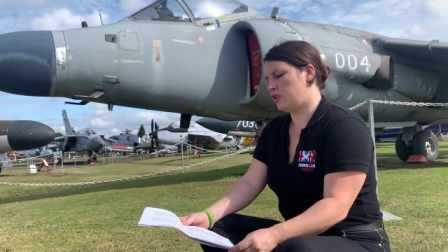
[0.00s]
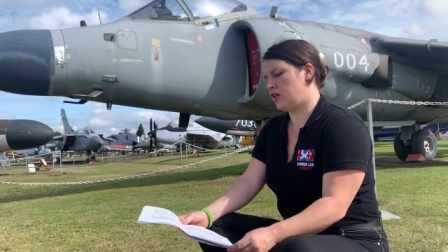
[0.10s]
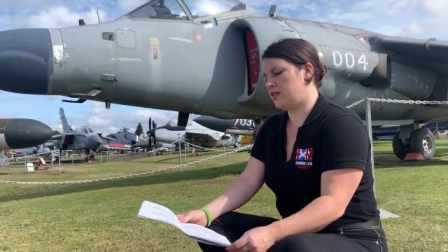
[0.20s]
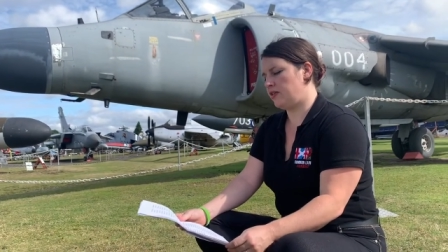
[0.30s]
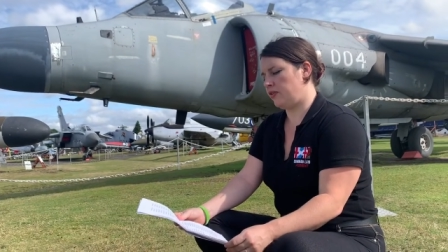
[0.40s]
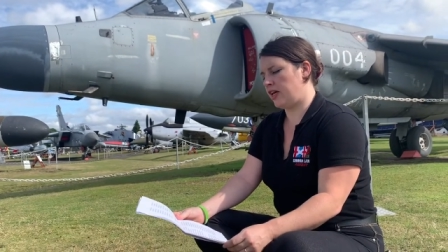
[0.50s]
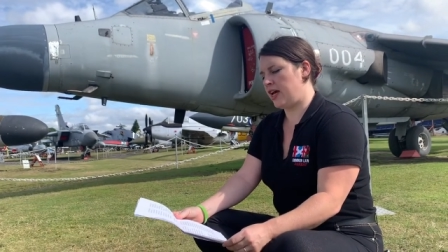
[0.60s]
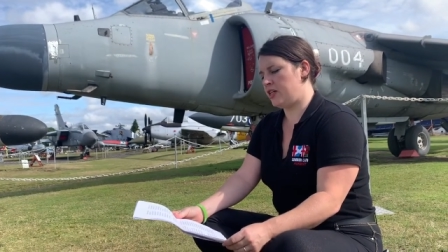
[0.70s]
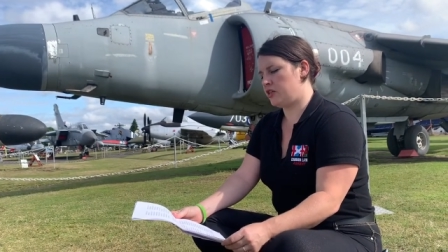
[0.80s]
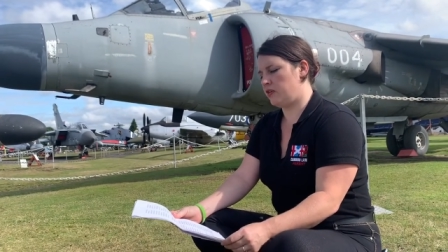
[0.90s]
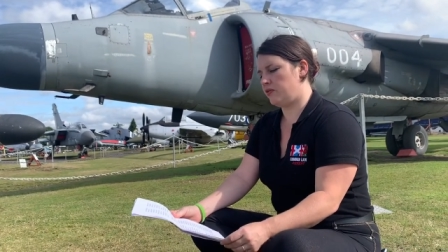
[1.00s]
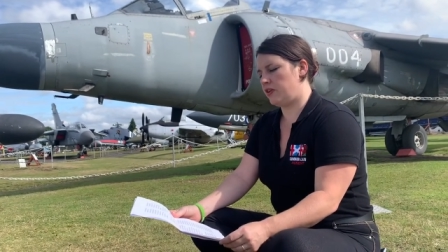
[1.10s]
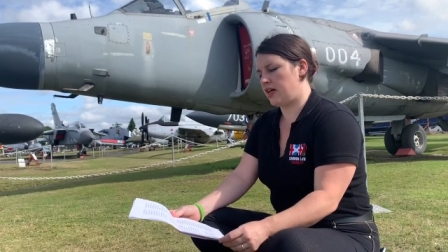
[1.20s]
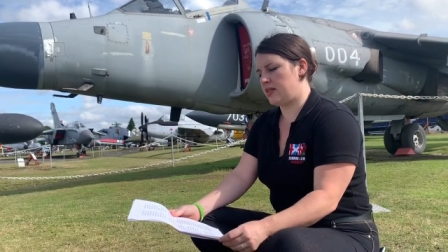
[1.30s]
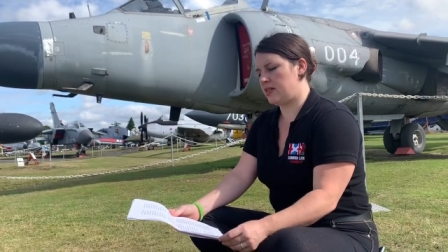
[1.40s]
justification for
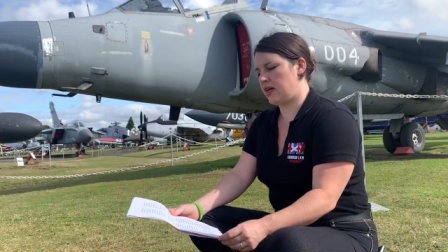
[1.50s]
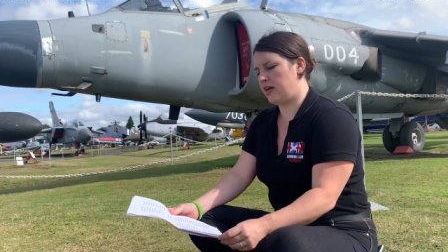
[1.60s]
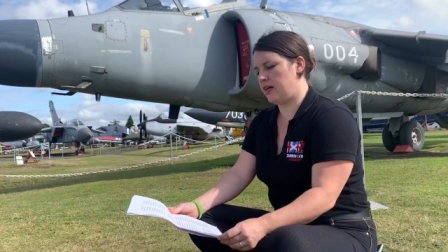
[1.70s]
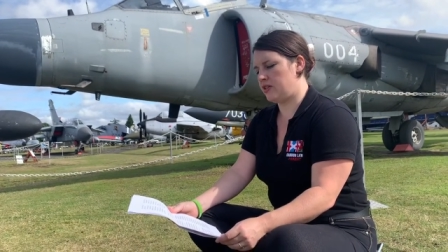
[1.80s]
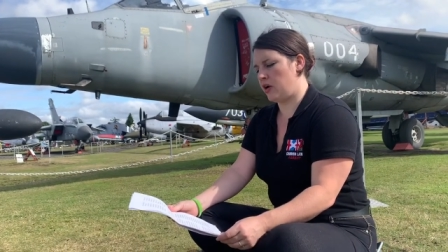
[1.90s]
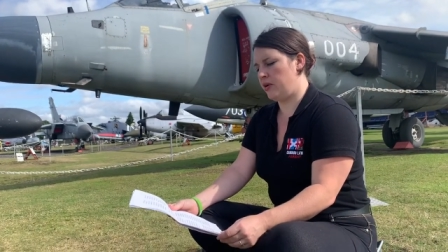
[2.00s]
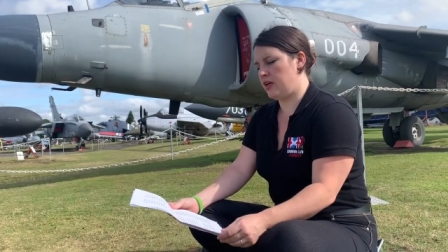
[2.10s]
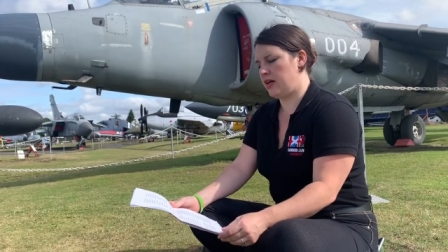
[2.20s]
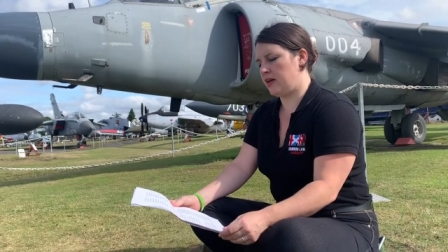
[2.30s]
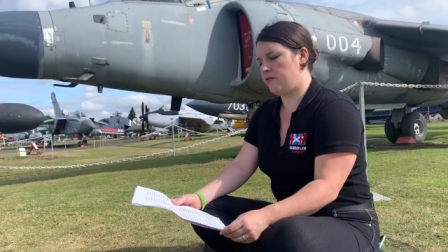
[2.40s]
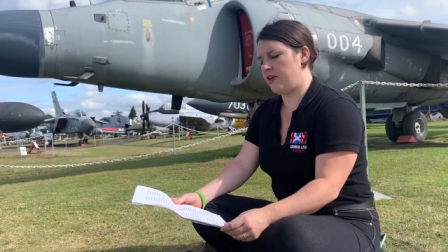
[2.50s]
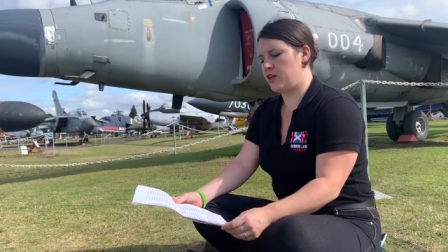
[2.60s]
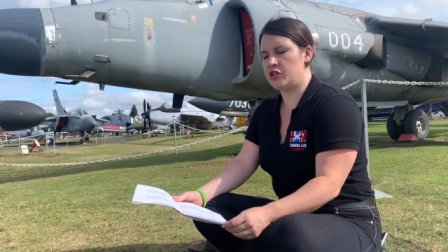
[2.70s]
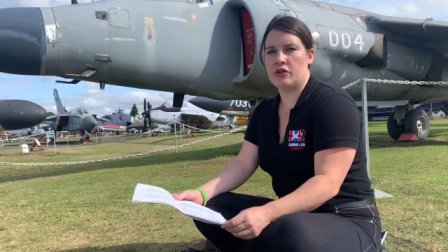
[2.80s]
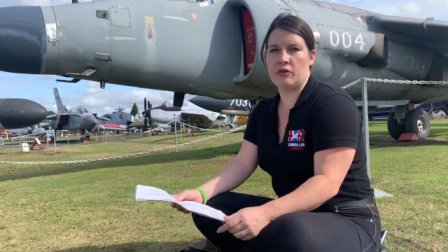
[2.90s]
this, and it is only a
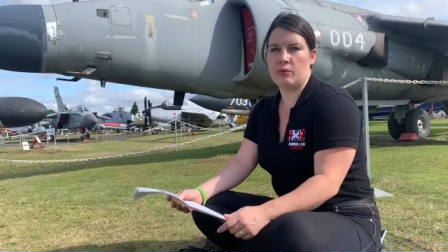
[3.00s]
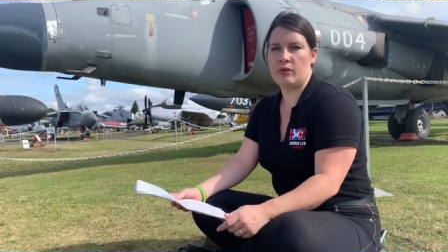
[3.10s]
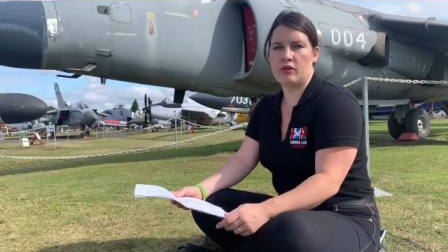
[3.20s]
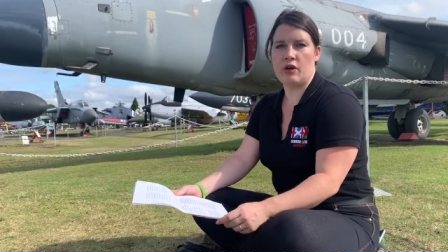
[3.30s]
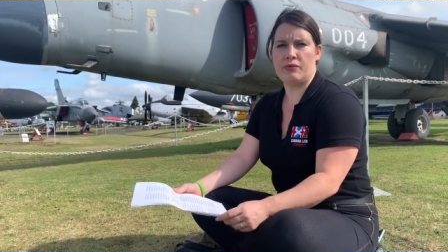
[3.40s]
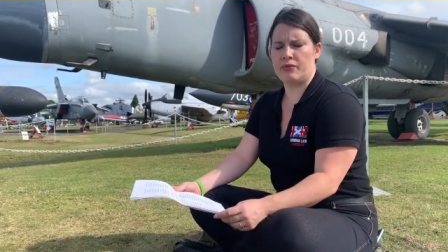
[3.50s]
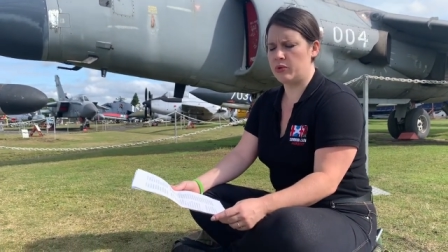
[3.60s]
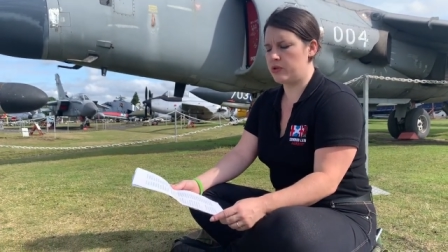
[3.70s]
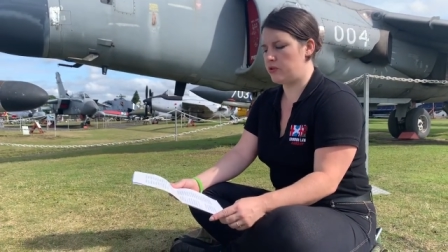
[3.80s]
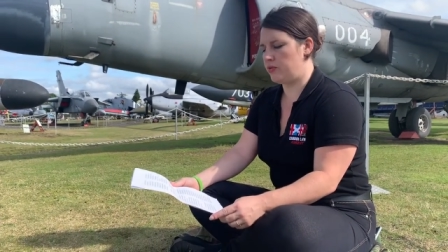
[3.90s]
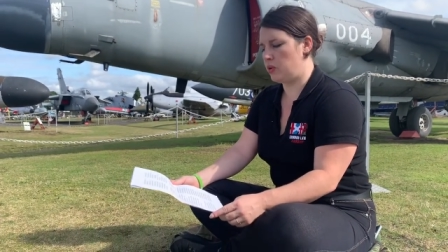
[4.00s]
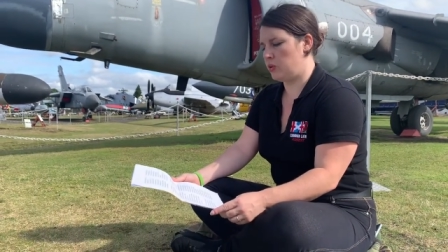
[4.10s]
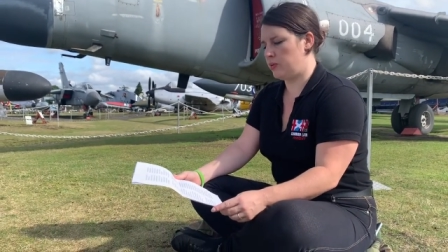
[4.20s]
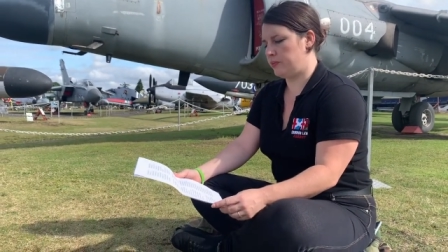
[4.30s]
convention with no force of law.